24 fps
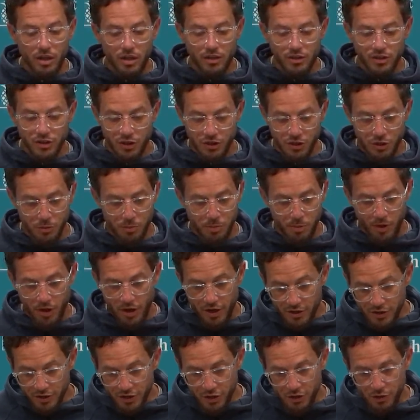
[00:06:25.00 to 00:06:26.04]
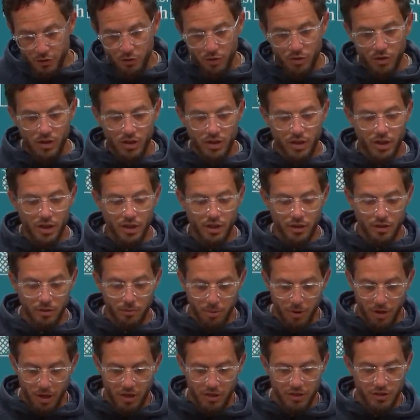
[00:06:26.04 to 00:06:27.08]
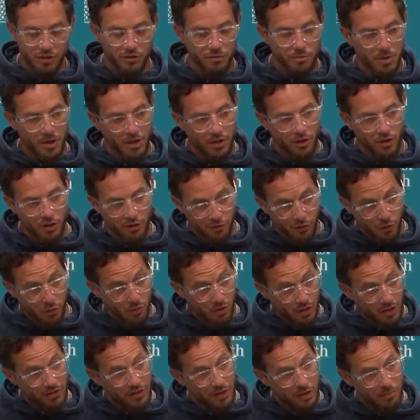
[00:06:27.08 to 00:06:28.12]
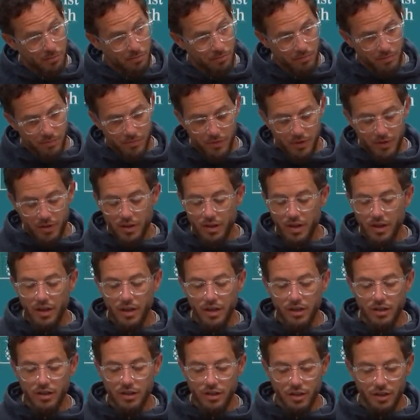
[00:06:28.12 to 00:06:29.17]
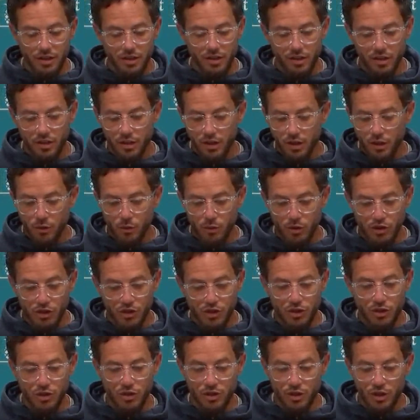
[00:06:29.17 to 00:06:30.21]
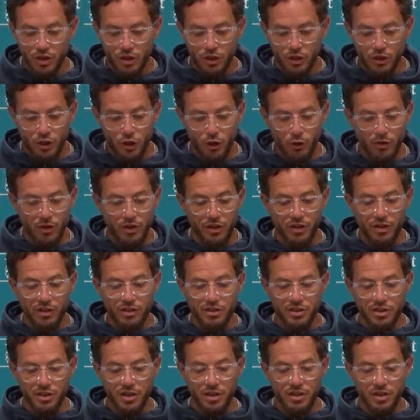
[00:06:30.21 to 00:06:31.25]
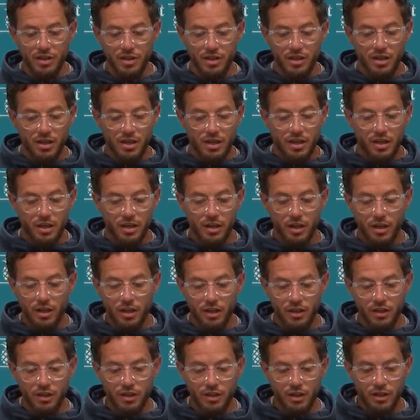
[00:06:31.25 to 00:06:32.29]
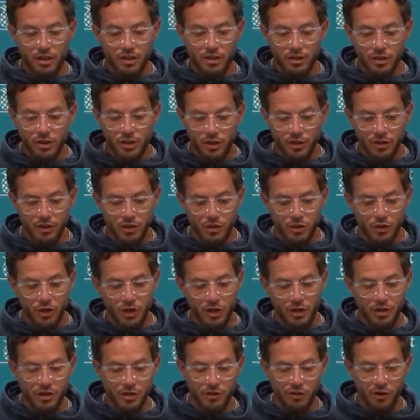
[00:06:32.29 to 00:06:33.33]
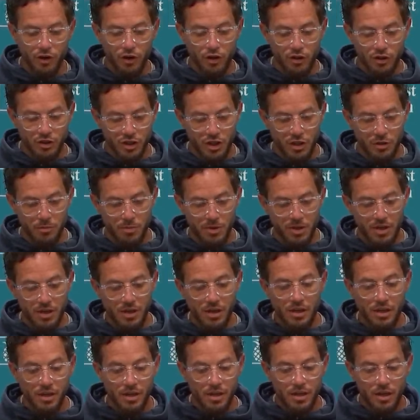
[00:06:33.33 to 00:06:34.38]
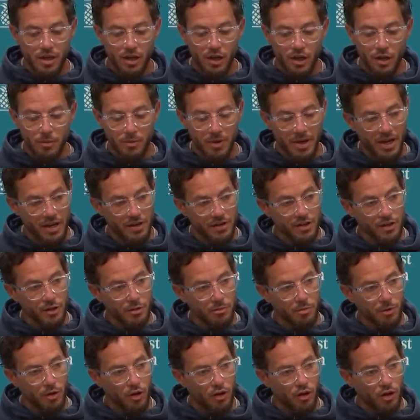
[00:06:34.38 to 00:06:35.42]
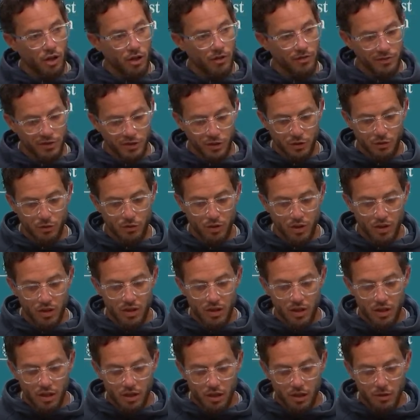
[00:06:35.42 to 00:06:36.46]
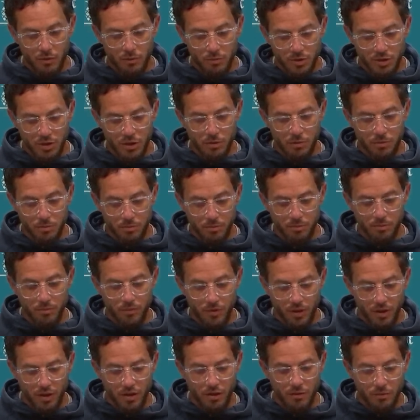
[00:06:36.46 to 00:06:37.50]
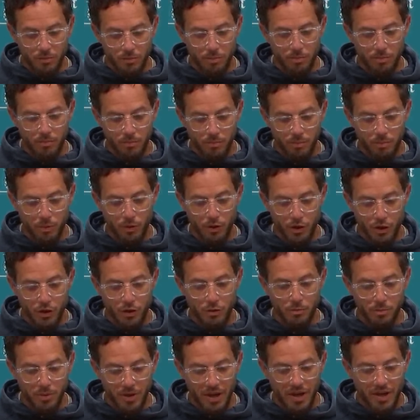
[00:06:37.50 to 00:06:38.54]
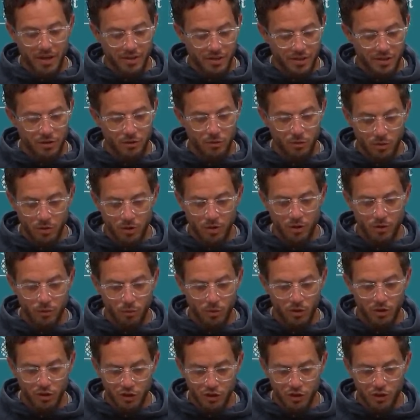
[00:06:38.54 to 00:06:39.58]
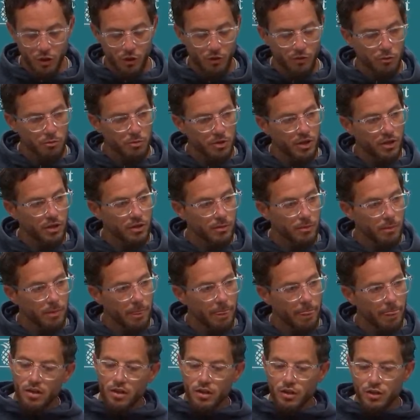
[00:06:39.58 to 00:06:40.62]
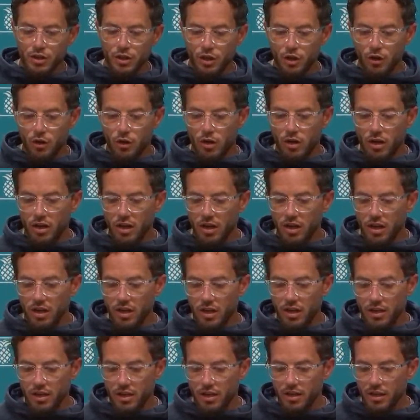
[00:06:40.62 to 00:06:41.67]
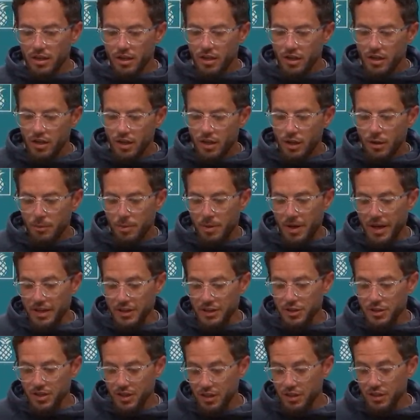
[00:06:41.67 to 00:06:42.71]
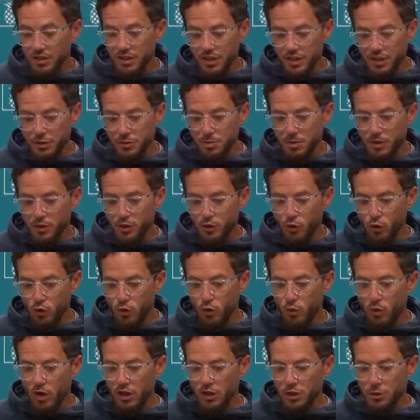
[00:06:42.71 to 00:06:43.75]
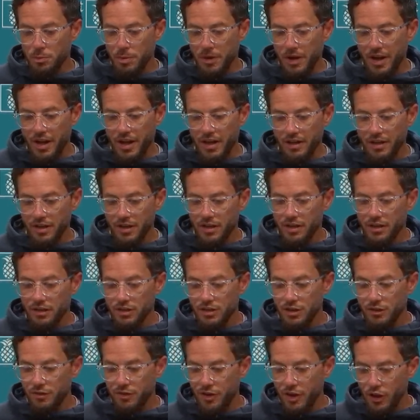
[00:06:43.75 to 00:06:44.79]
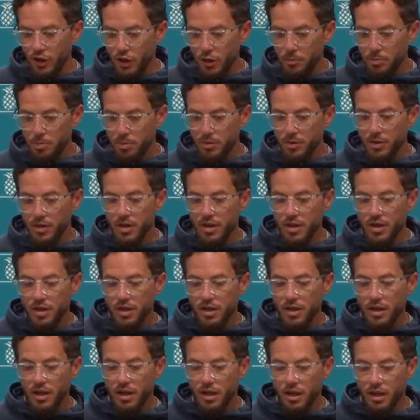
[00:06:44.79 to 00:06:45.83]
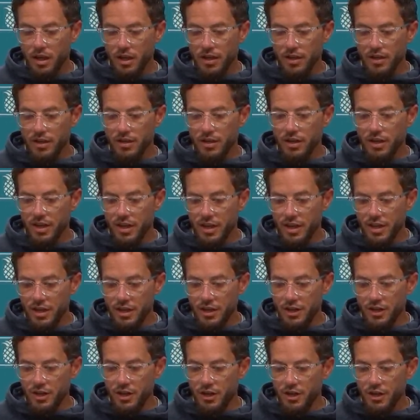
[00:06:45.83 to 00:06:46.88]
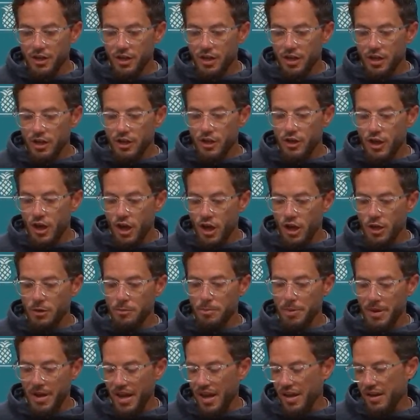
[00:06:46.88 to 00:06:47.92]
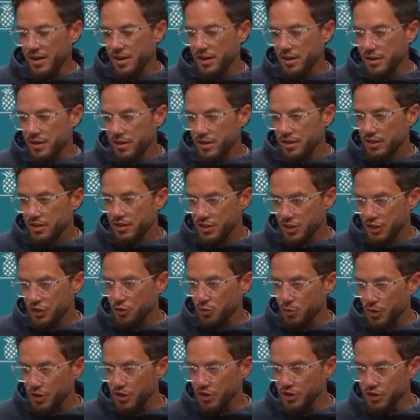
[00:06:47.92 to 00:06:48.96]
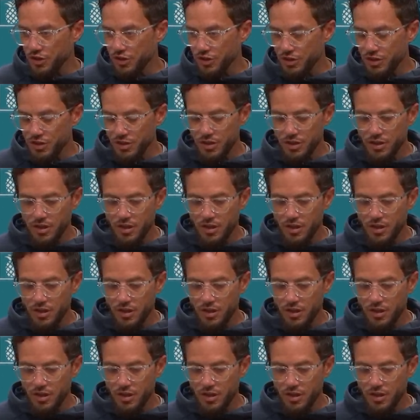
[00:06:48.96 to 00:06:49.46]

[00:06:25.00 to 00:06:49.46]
to surprise you in a positive manner if you let them. And uh, we just know that it's a uh, a strength of ours can be um, handing the ball off to um, some uh, pretty good backs, and we, just go from there. So uh, Pat's it, has been cool to watch Pat develop uh, in non-padded situations